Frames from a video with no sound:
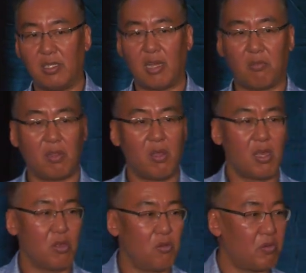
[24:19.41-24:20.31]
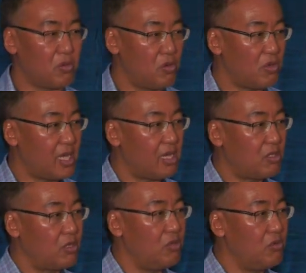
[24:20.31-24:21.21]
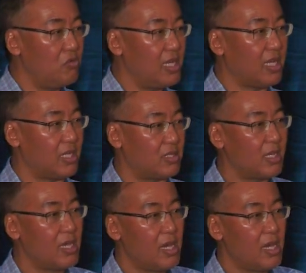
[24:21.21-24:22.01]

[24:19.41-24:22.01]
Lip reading: Now, you'll get 2 readings,